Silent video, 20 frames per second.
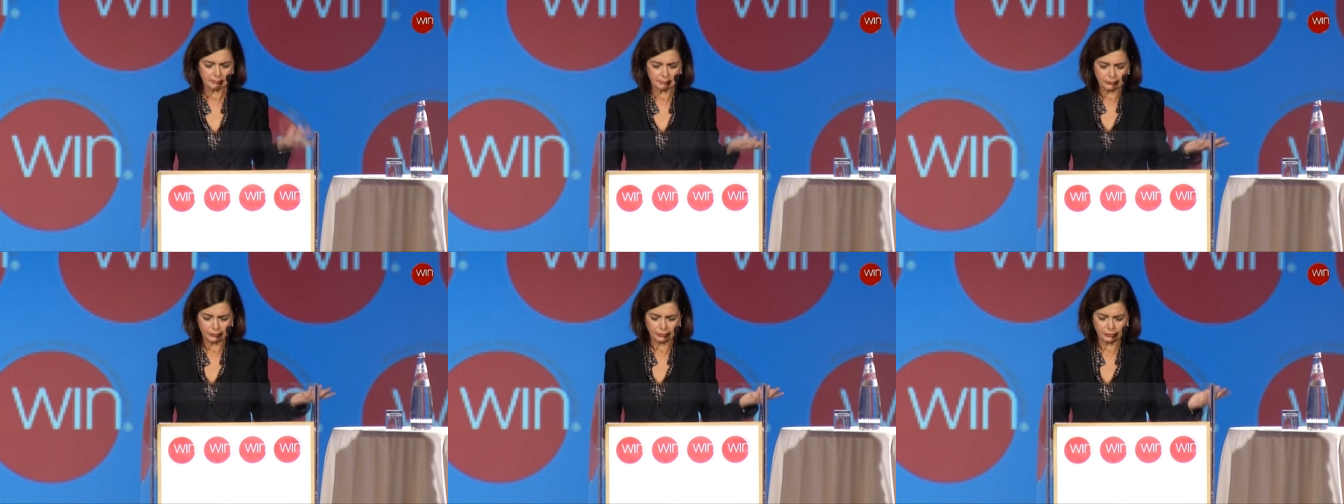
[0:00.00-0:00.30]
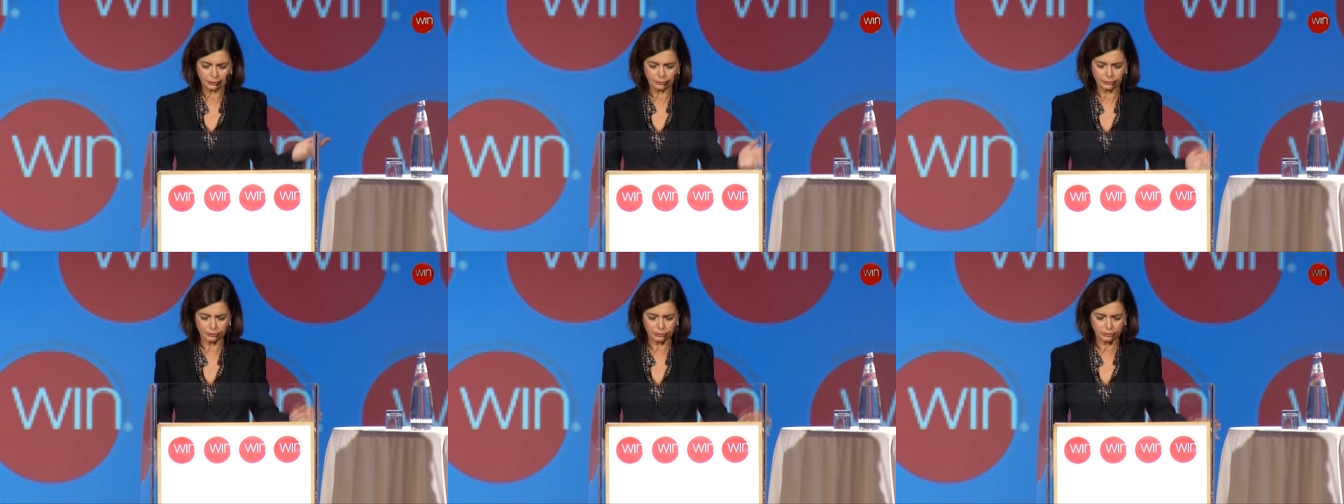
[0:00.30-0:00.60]

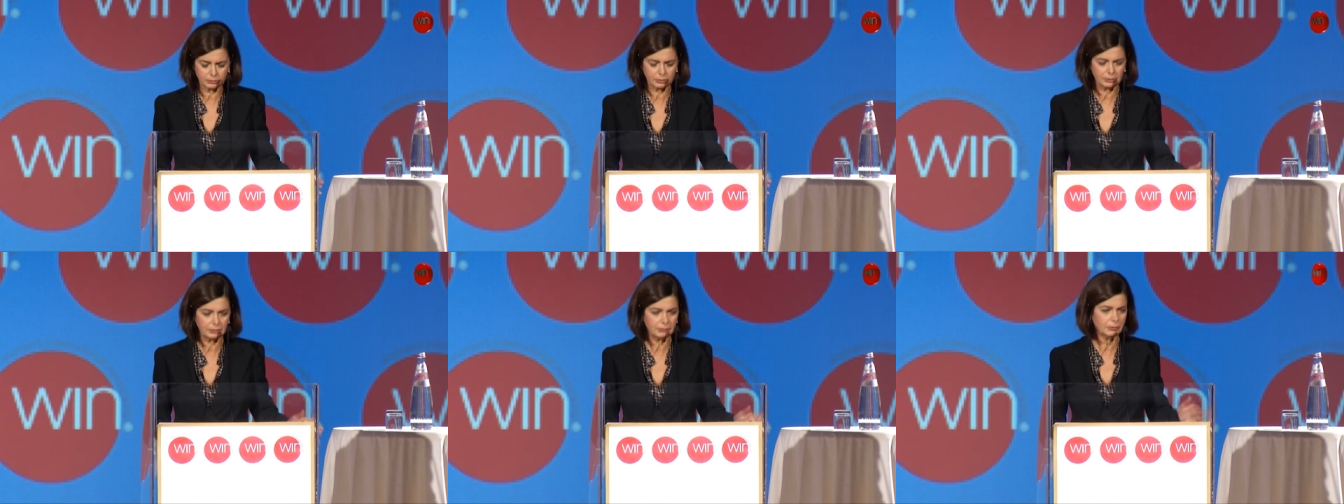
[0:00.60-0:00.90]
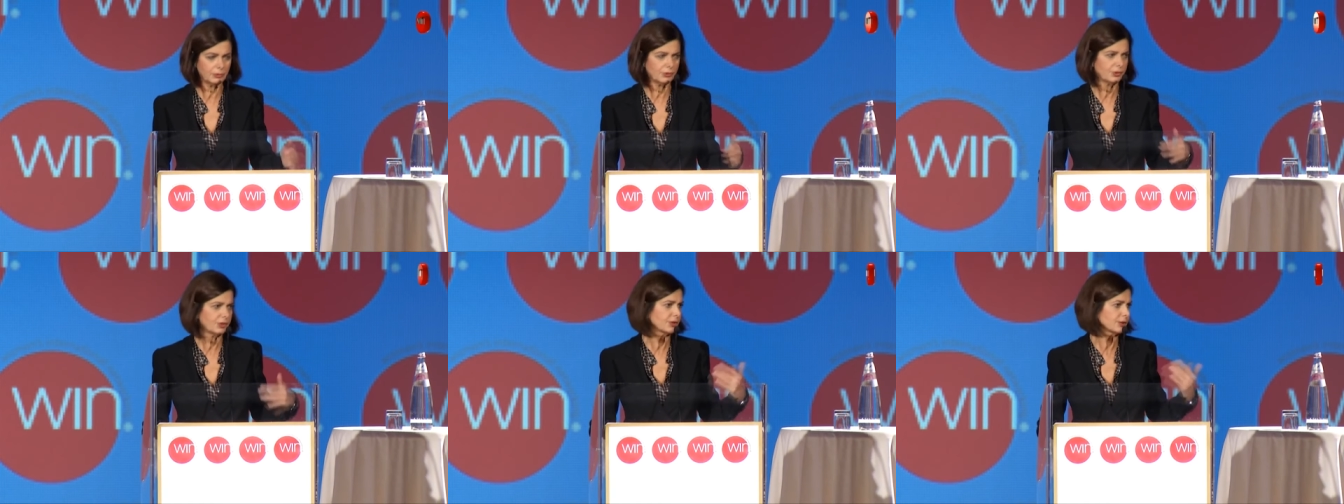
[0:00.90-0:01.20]
you know, it
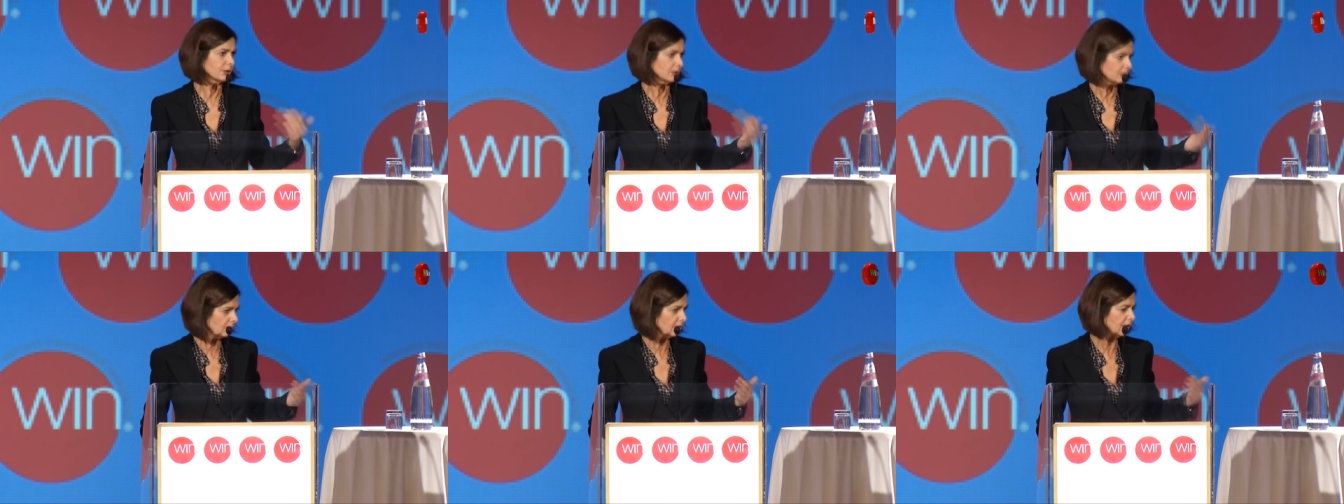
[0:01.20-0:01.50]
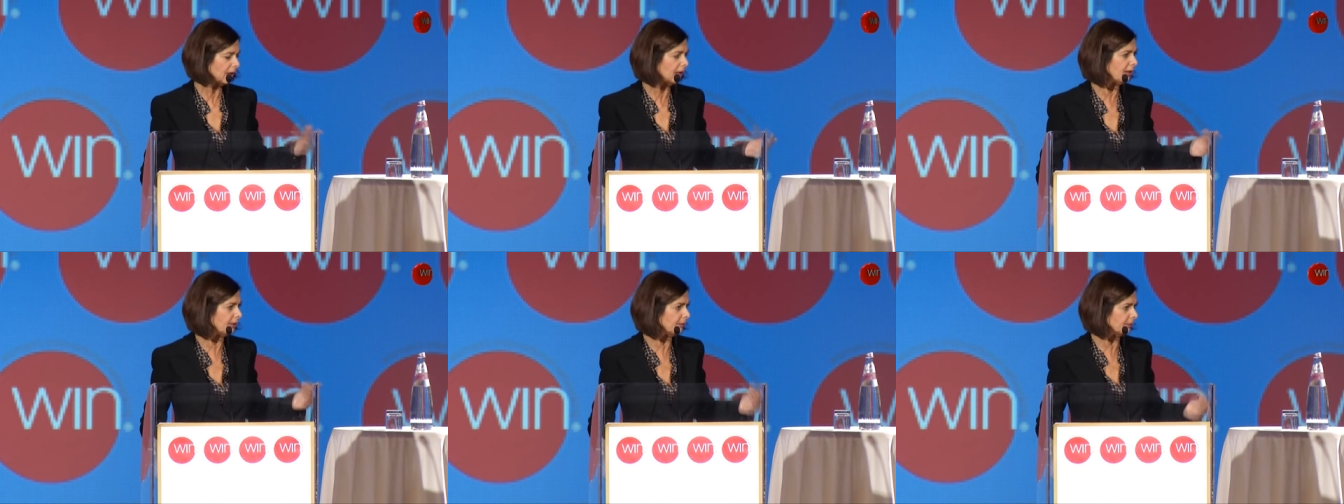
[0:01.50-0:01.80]
was
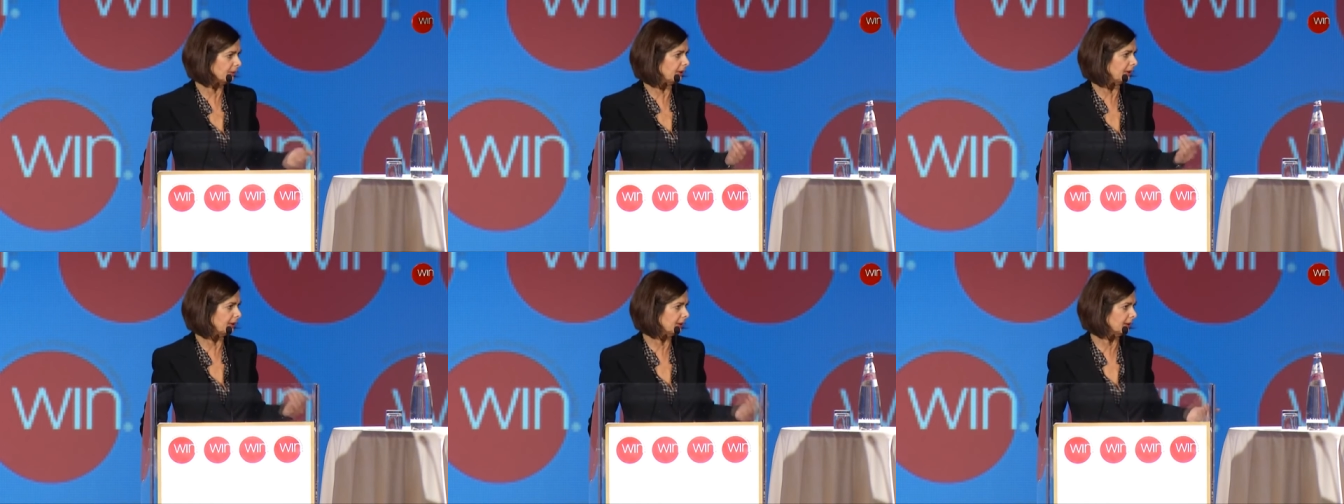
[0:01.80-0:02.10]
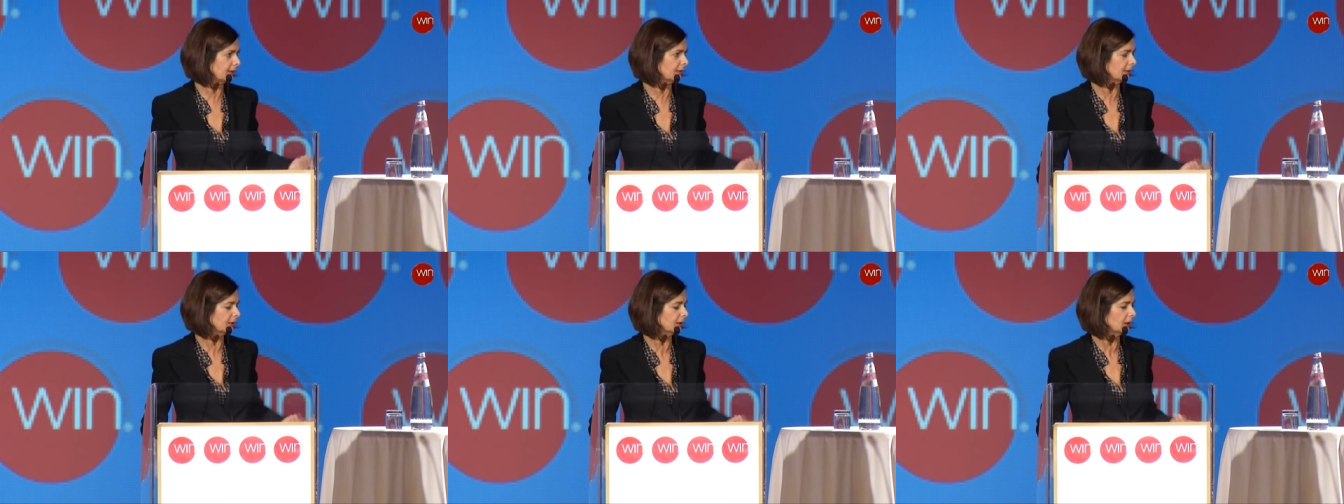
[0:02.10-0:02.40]
telling me
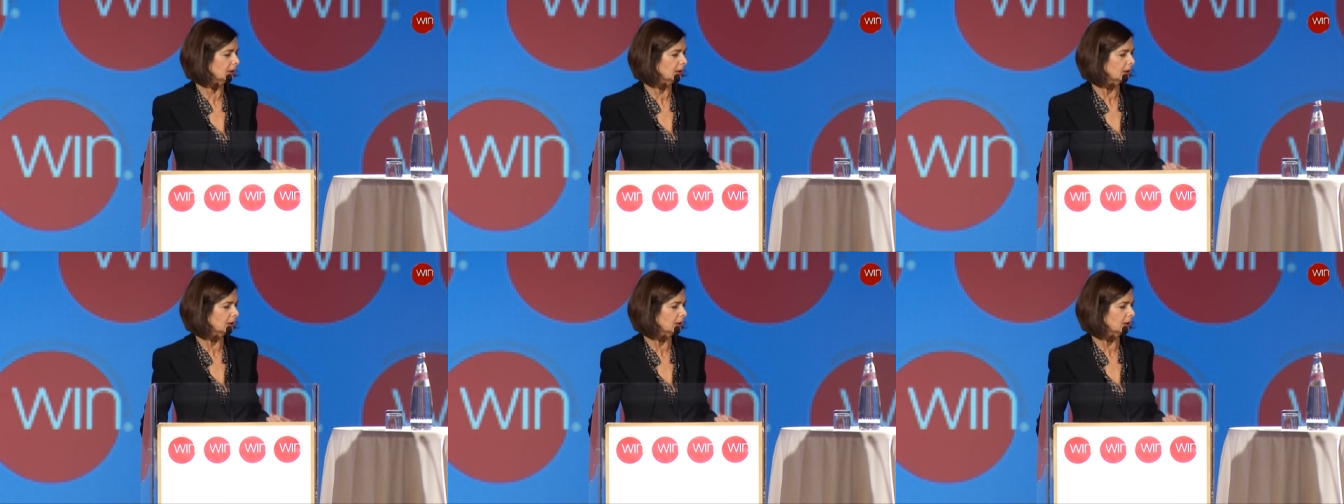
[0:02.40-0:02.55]
that